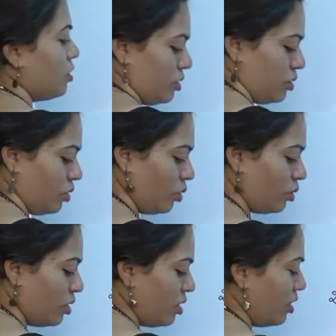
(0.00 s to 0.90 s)

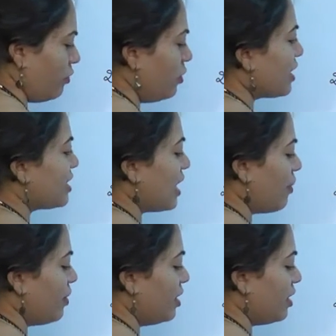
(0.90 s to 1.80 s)
So if you
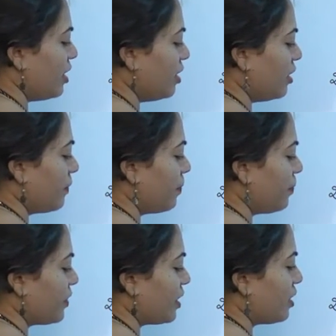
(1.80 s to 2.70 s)
examine the
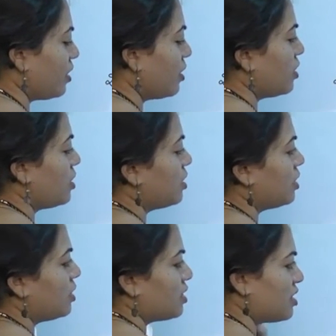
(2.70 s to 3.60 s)

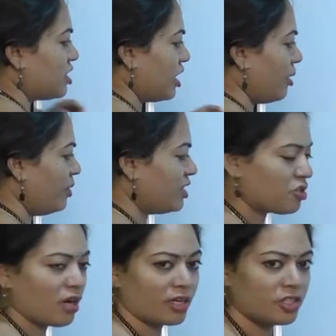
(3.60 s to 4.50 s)
stamen
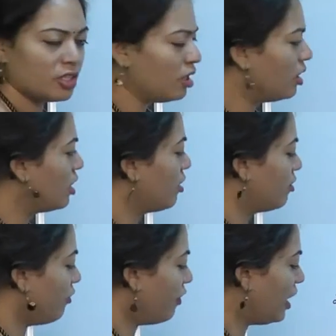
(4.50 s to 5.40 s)
structure,
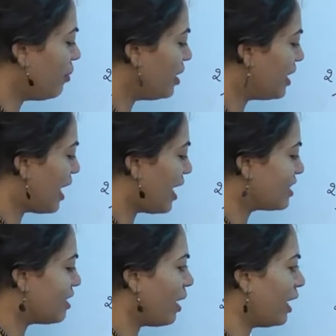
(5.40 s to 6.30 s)
the filament has
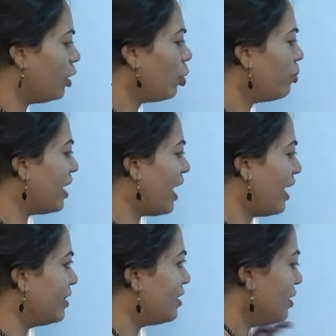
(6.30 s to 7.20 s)
a bilobed
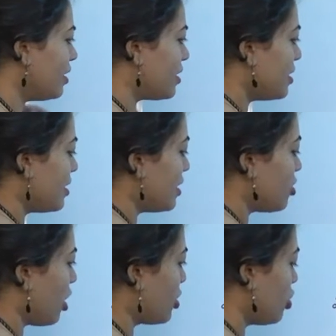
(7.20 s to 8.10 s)
anther. This is the structure